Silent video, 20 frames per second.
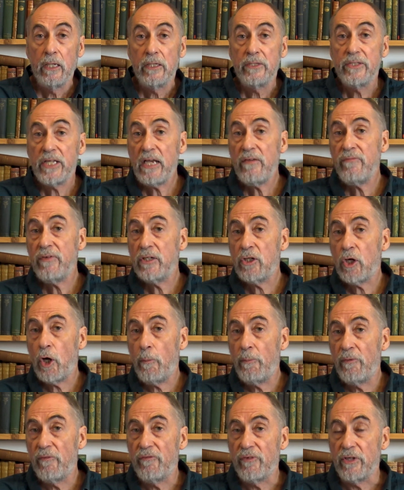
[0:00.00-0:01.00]
David
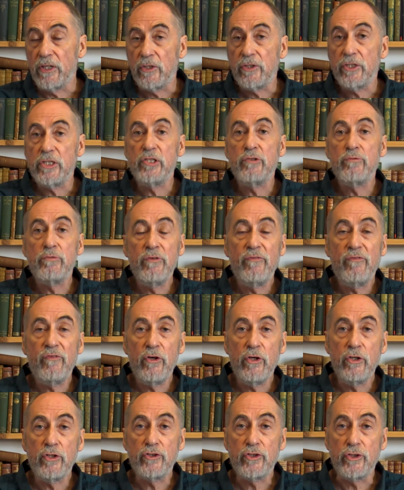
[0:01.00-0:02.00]
Copperfield is
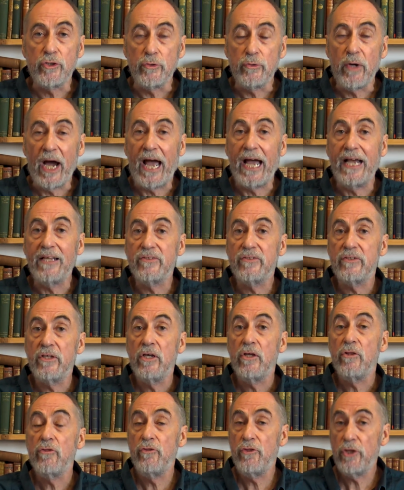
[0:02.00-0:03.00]
referred to as
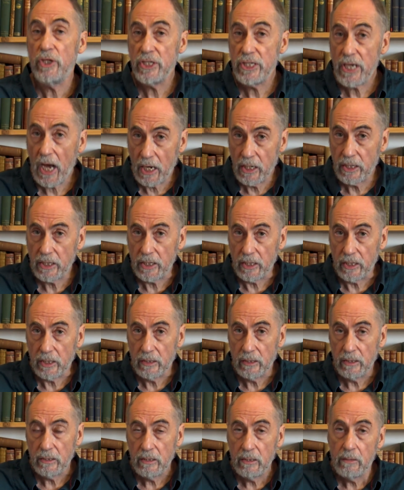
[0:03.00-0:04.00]
the Younger
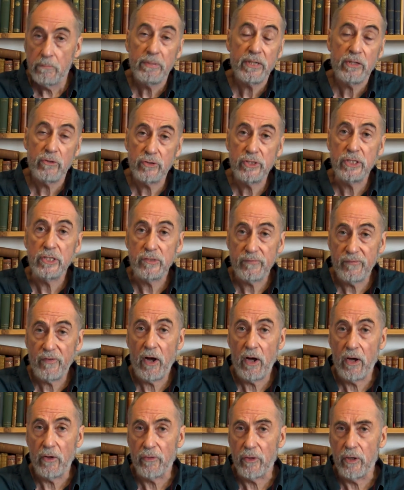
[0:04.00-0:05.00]
because his
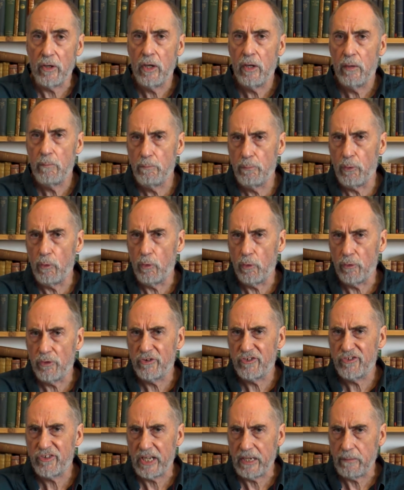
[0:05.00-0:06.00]
father bore the
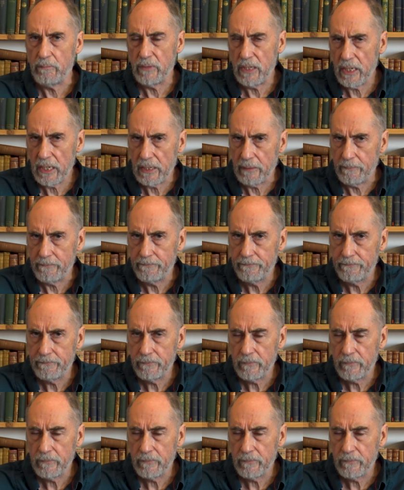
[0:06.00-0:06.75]
same name.